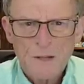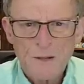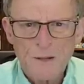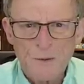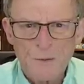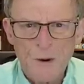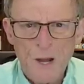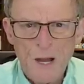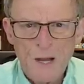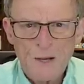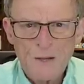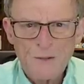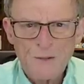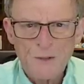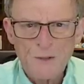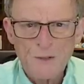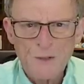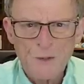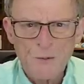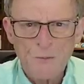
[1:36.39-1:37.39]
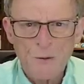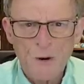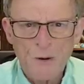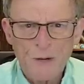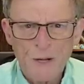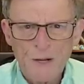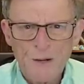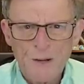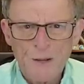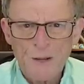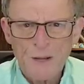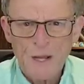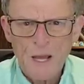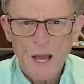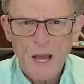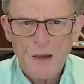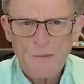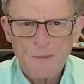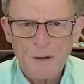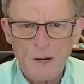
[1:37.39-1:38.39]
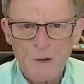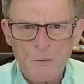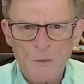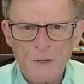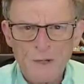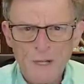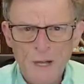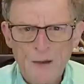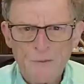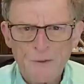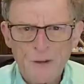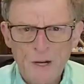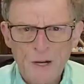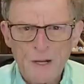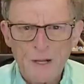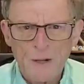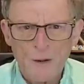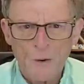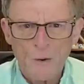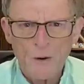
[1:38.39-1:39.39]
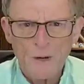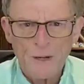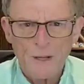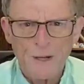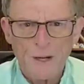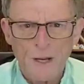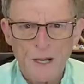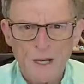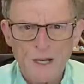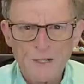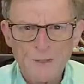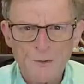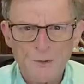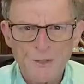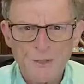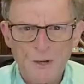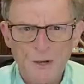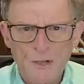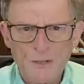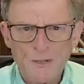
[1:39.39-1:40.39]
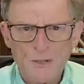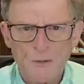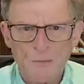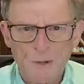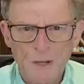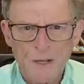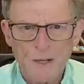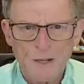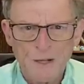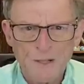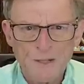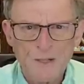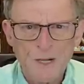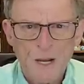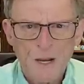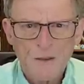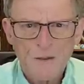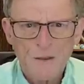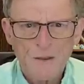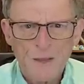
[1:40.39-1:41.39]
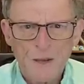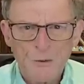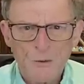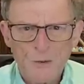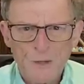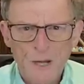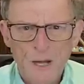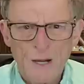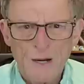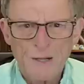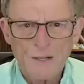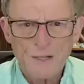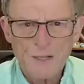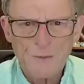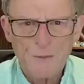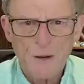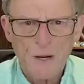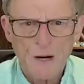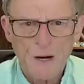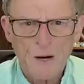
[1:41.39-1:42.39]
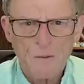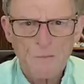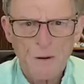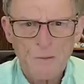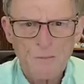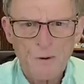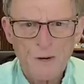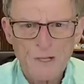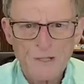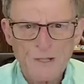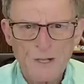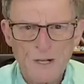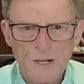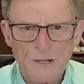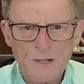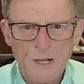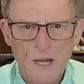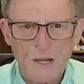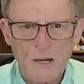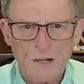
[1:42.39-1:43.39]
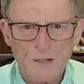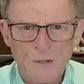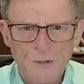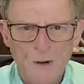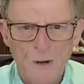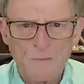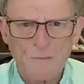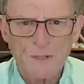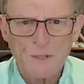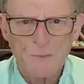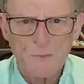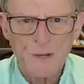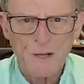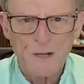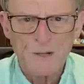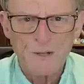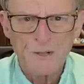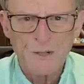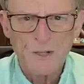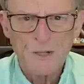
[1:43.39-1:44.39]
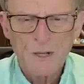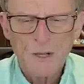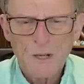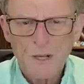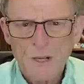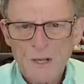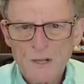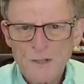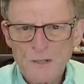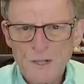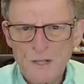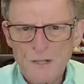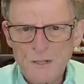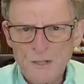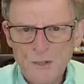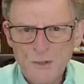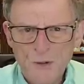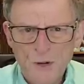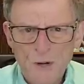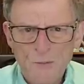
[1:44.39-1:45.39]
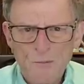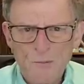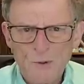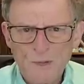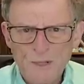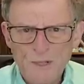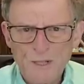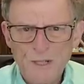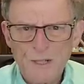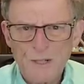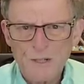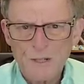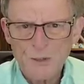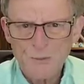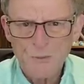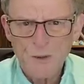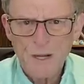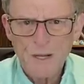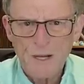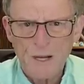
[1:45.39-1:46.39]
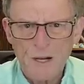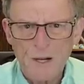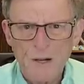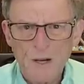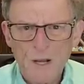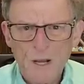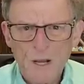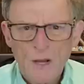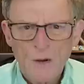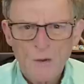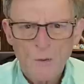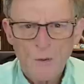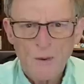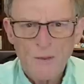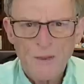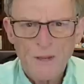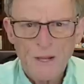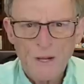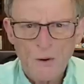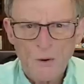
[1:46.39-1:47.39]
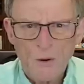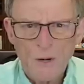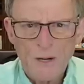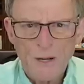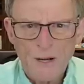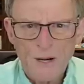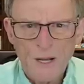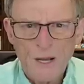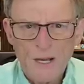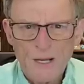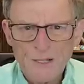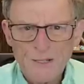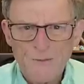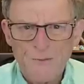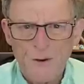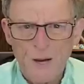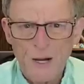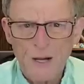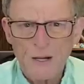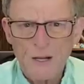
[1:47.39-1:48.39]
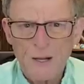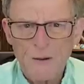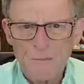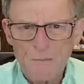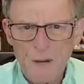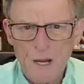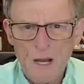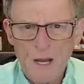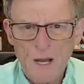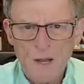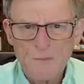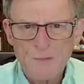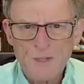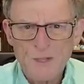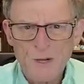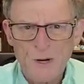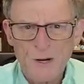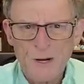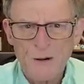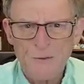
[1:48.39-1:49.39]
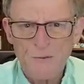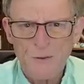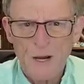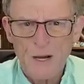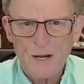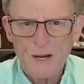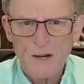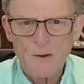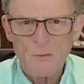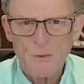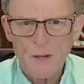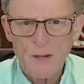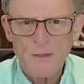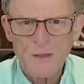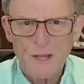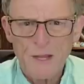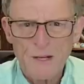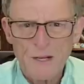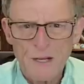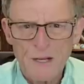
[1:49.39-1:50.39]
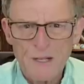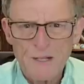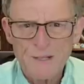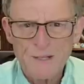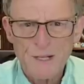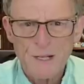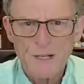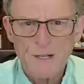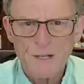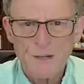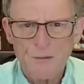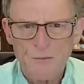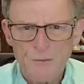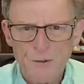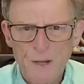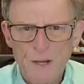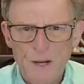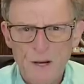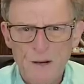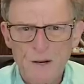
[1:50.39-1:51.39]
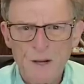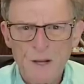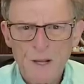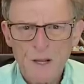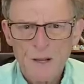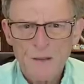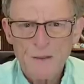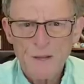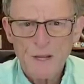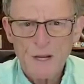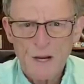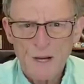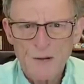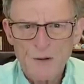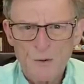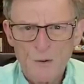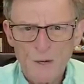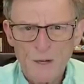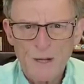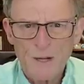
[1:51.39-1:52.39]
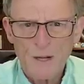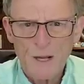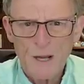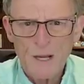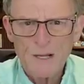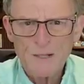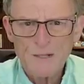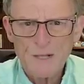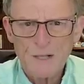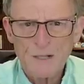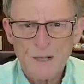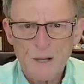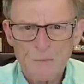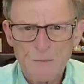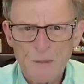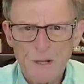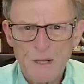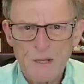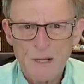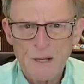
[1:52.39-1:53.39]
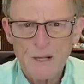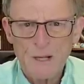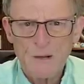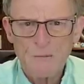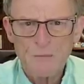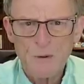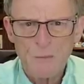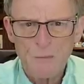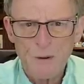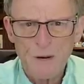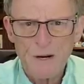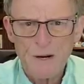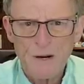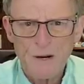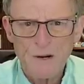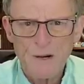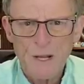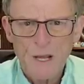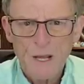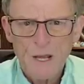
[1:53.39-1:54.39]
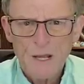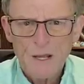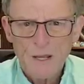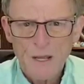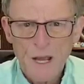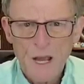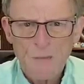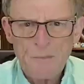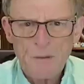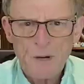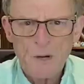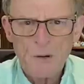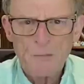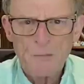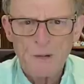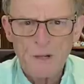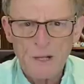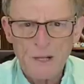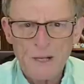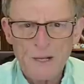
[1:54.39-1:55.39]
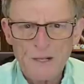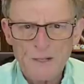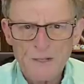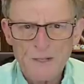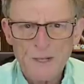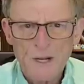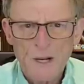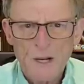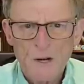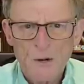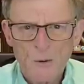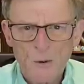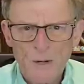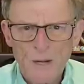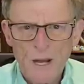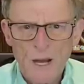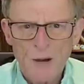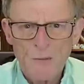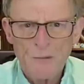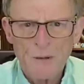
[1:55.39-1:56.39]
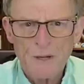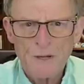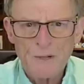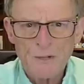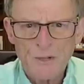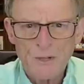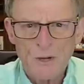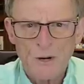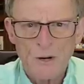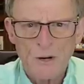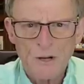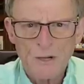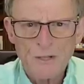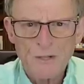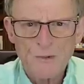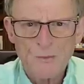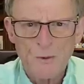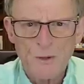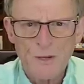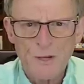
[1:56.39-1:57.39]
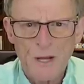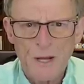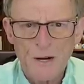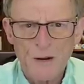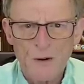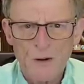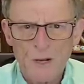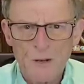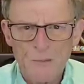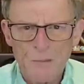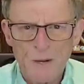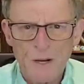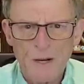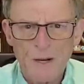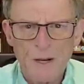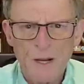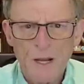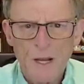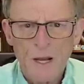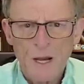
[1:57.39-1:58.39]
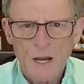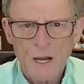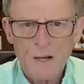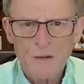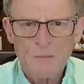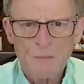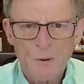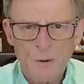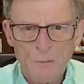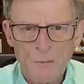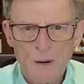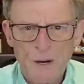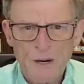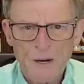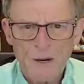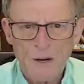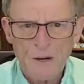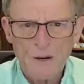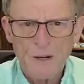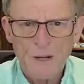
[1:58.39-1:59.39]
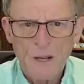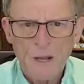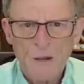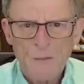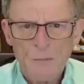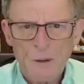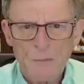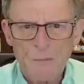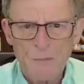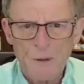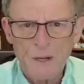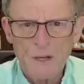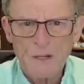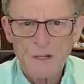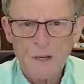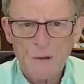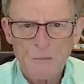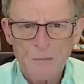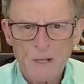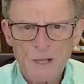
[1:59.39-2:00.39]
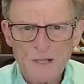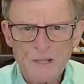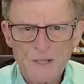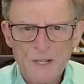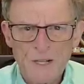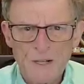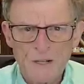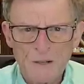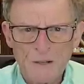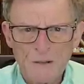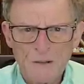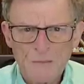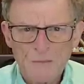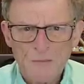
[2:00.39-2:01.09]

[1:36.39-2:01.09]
The rioters who broke into the Capitol were definitely organized, which also means that they were not inspired by President Donald Trump's speech, since Trump was still speaking when the organized violent mob started fighting with and easily defeated the unorganized and completely unprepared Capitol Police, who are now being charged with not only being unprepared, but being complicit.